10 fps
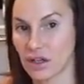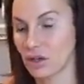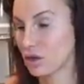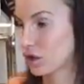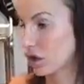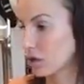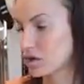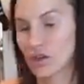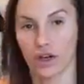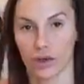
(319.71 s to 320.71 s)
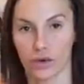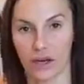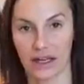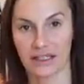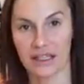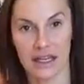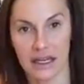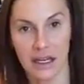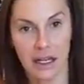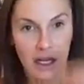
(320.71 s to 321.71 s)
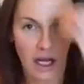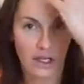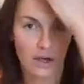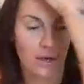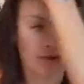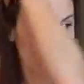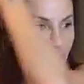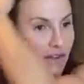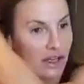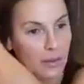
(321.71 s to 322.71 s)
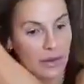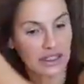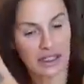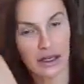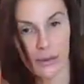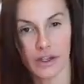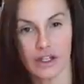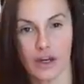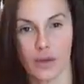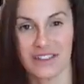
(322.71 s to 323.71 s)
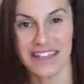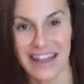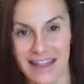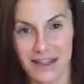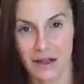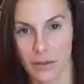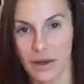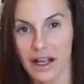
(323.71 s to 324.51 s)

You can go to your local canteen and you almost have like a big dinner, but you don't know what's in them.